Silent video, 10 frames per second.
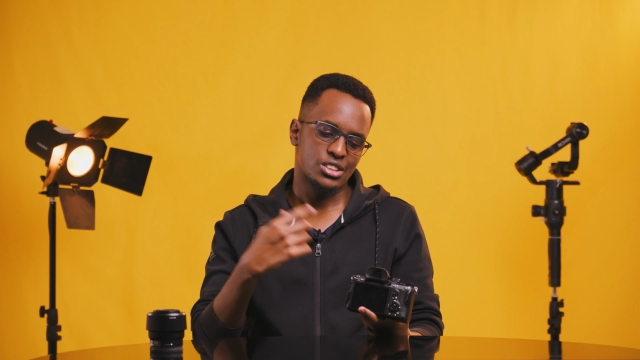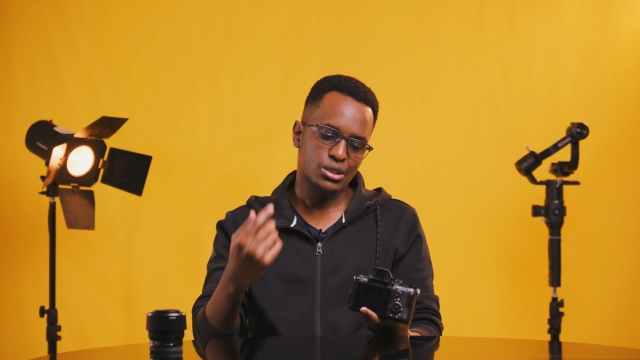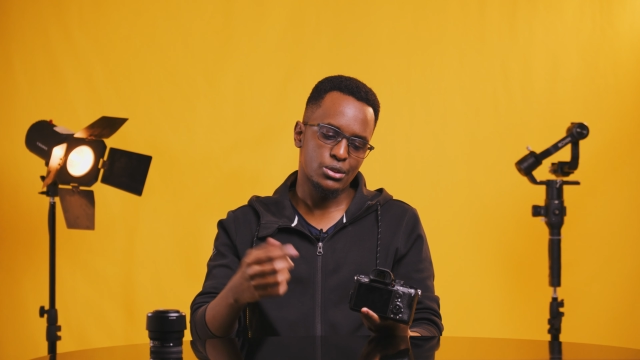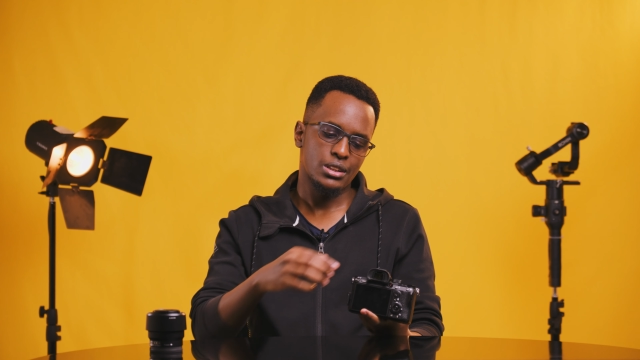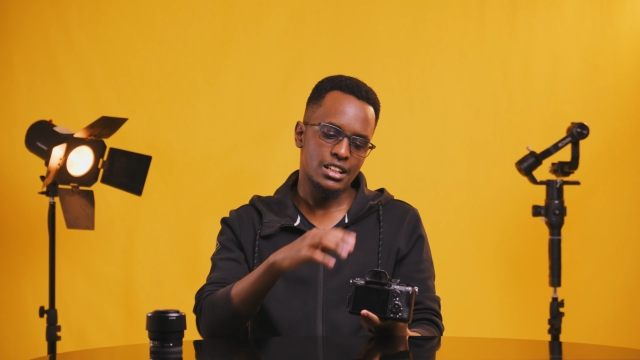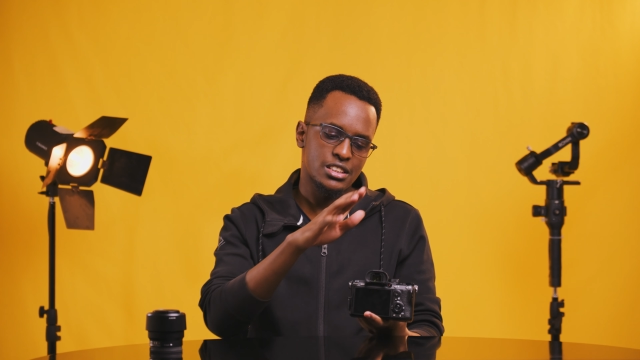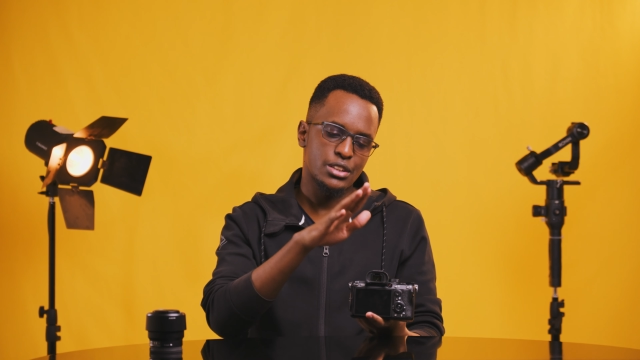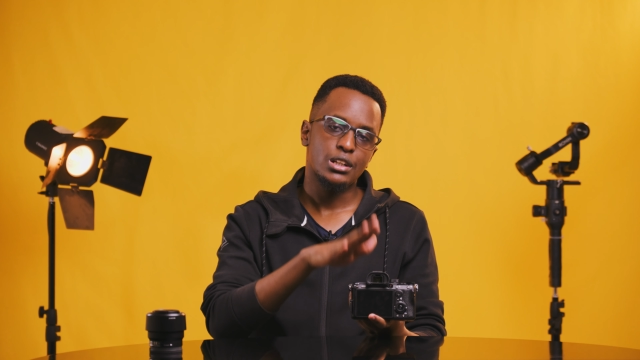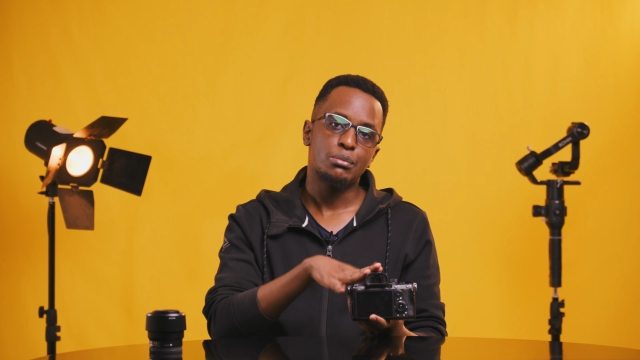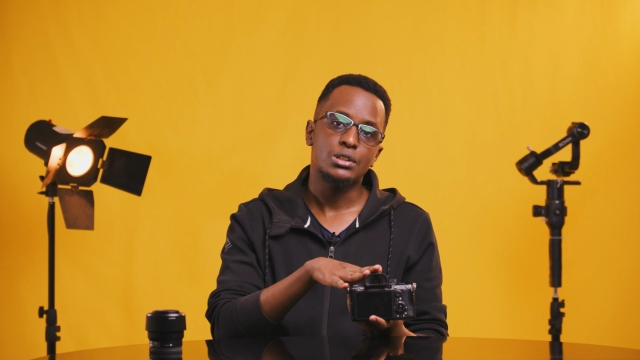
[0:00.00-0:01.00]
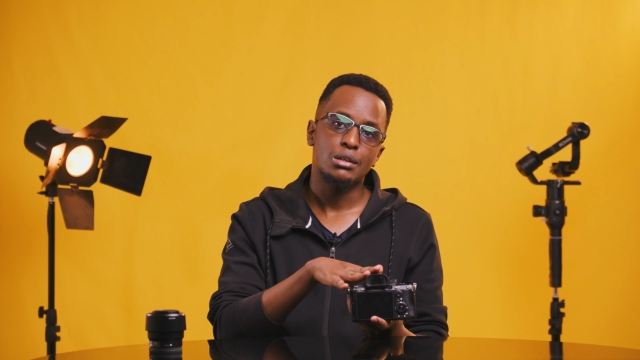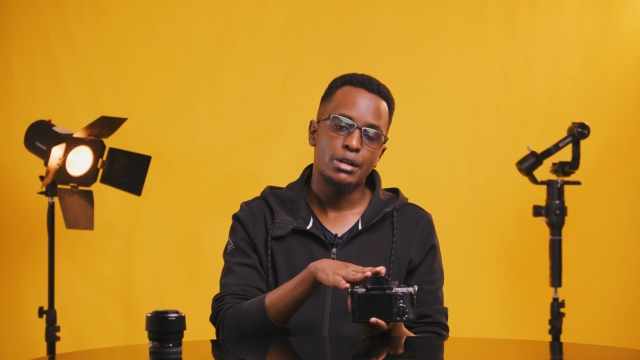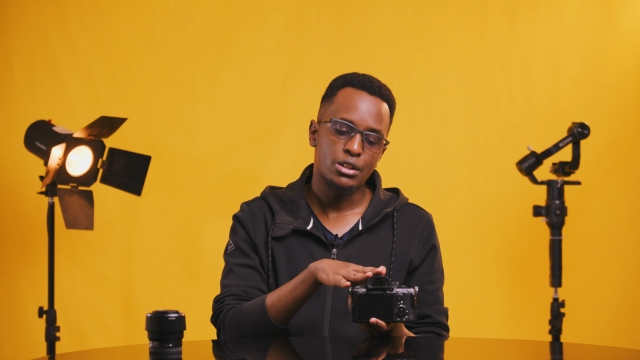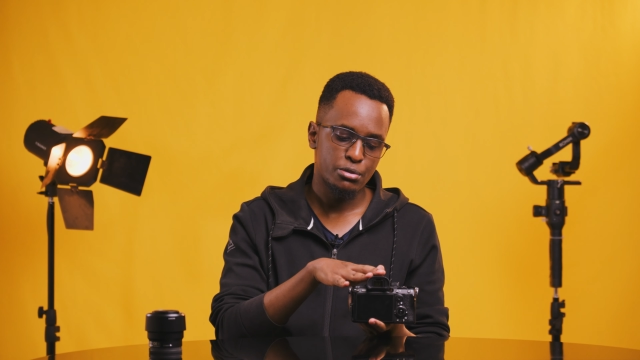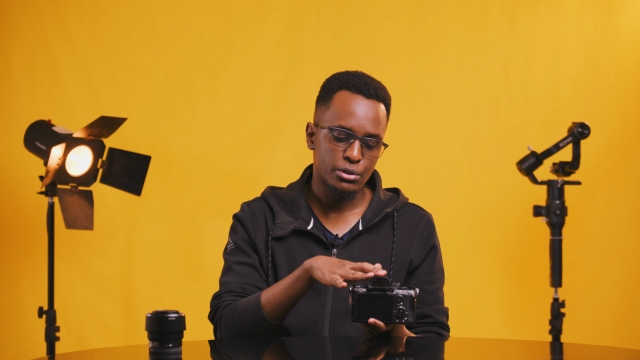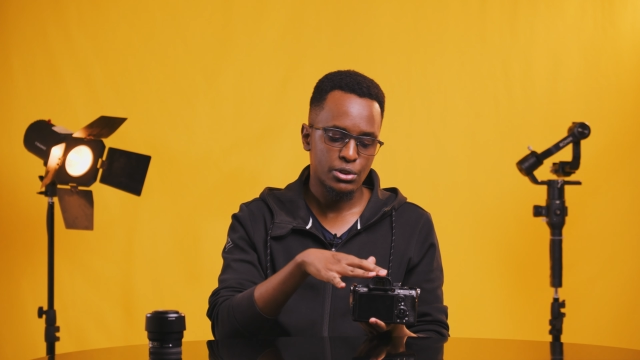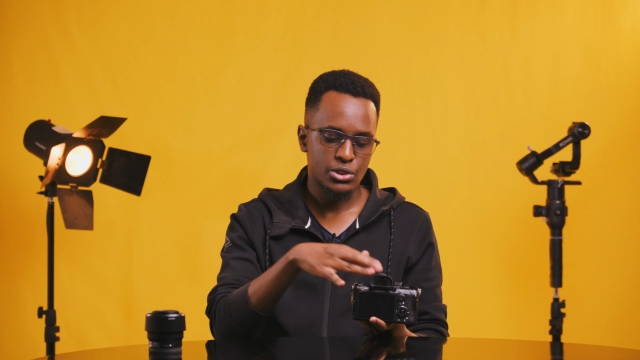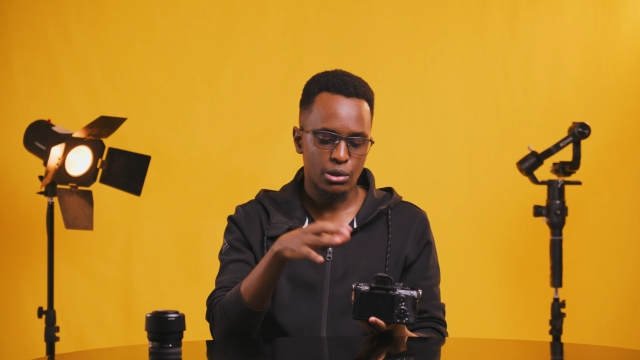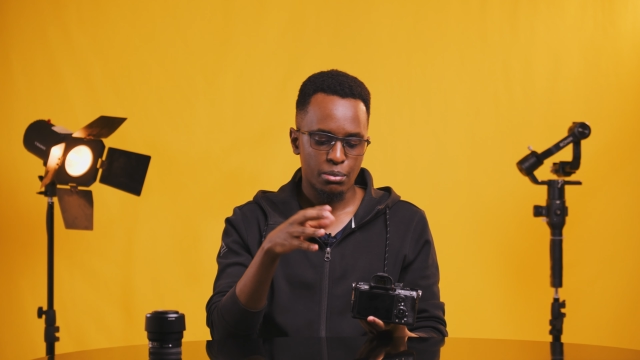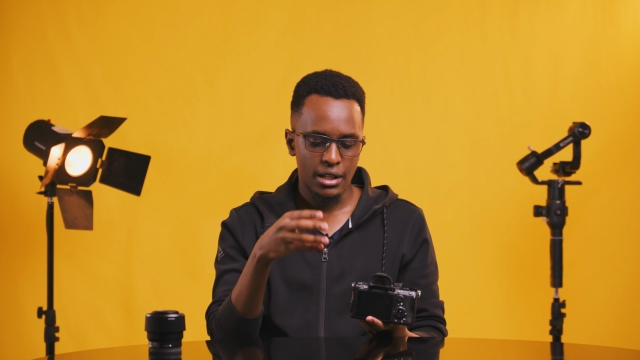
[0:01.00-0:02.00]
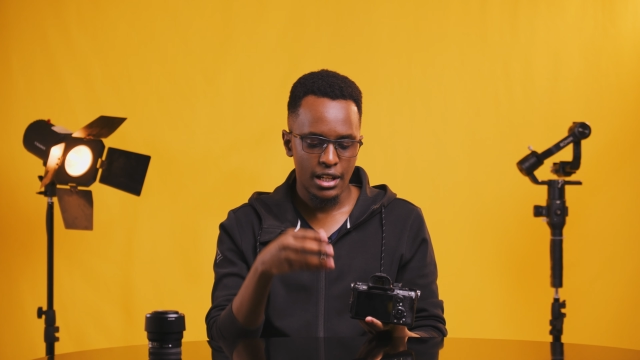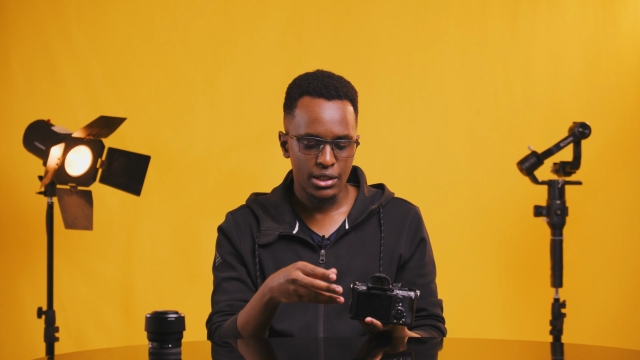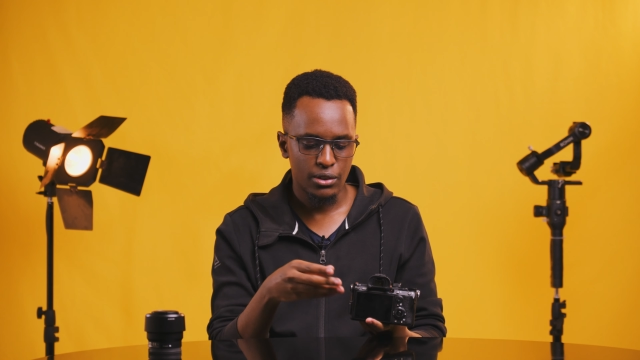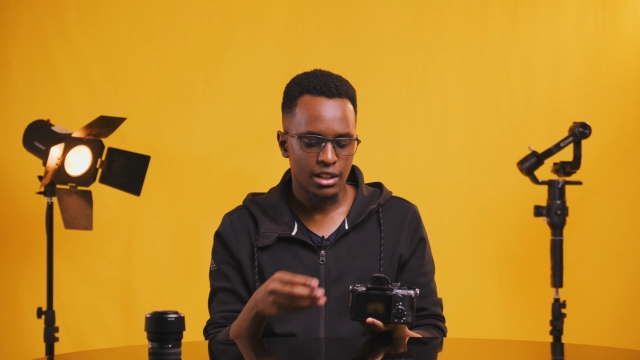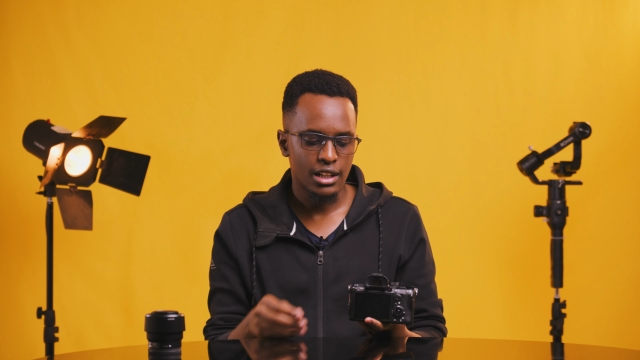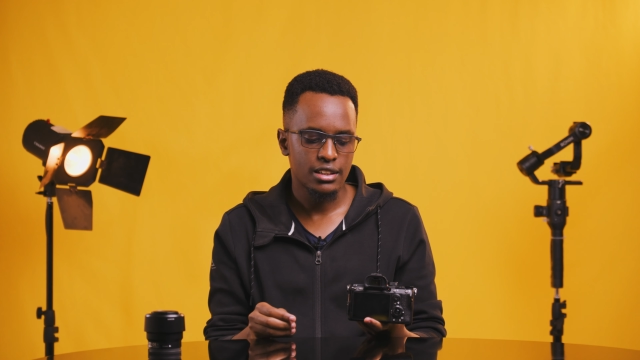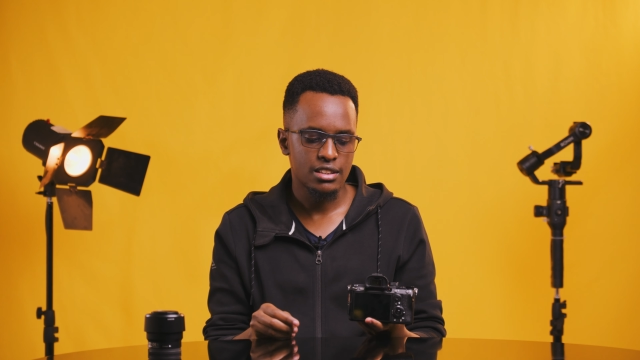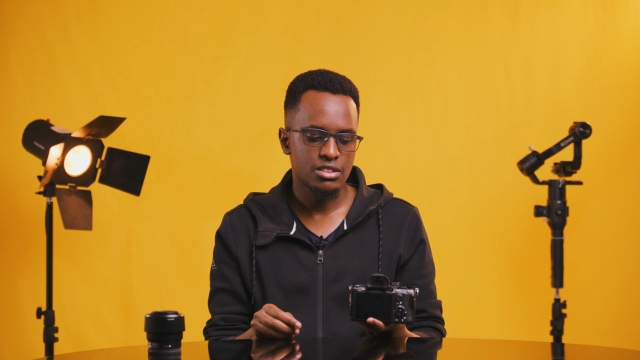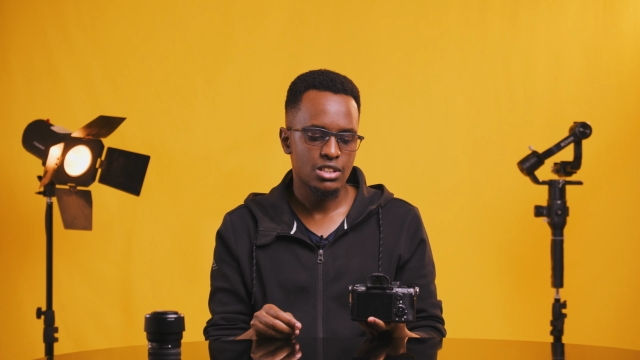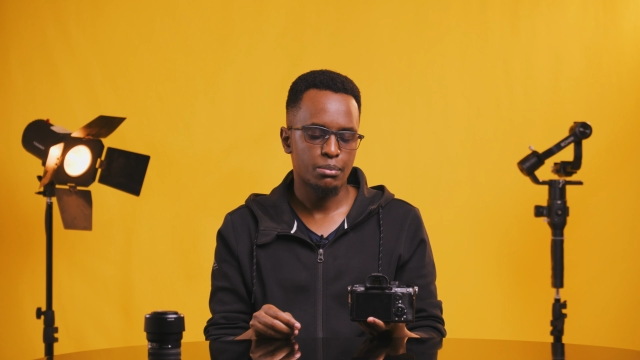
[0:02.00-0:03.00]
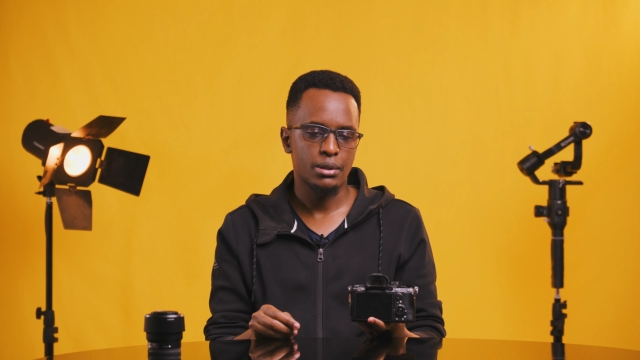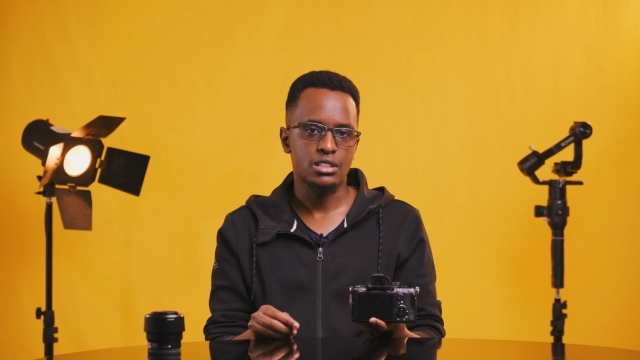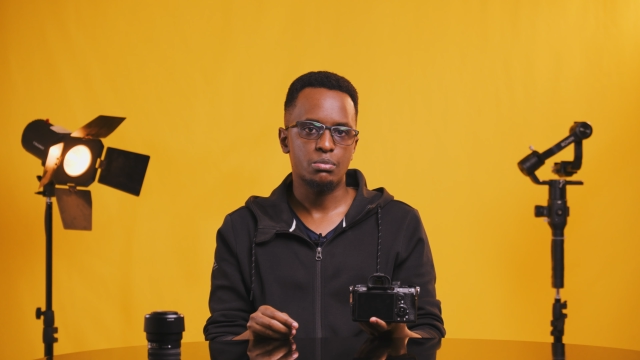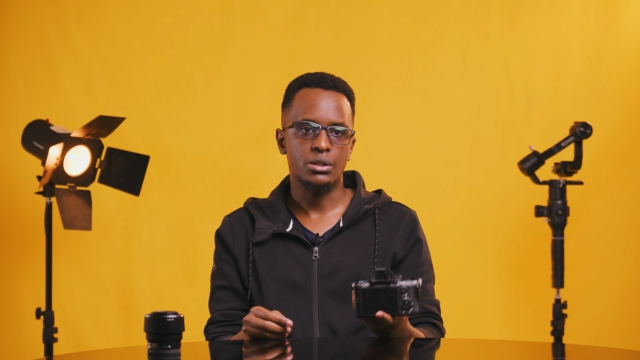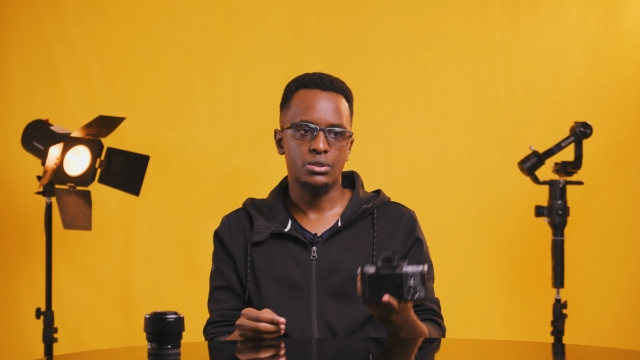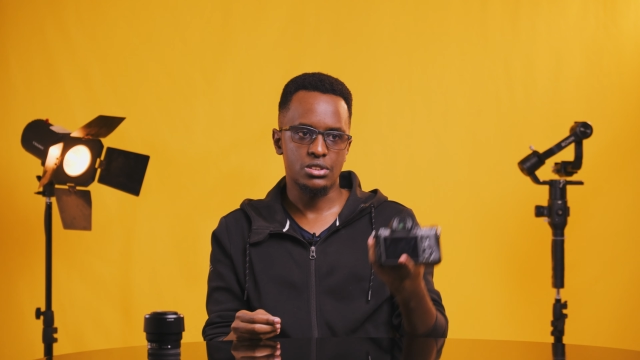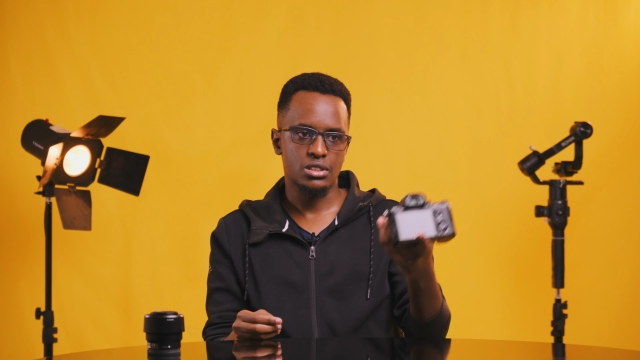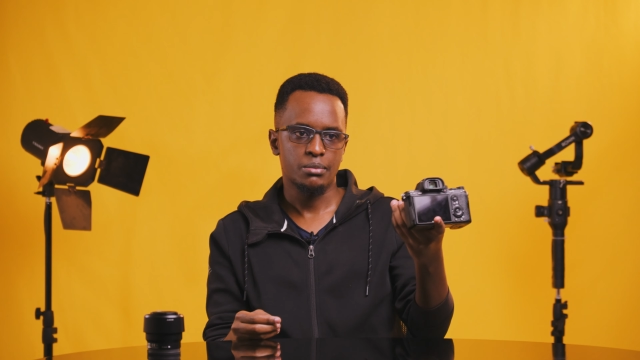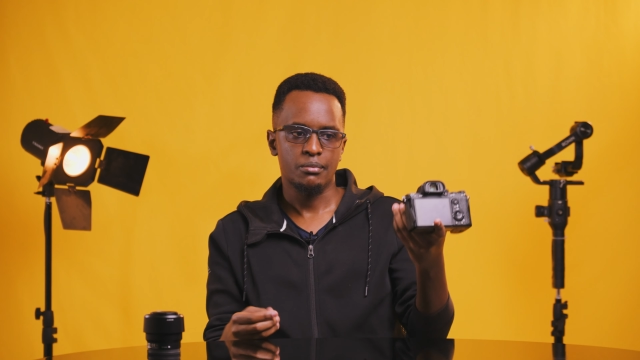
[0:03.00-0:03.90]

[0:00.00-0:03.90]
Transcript: so let's say you want to put a microphone on top and you want to run it strapless because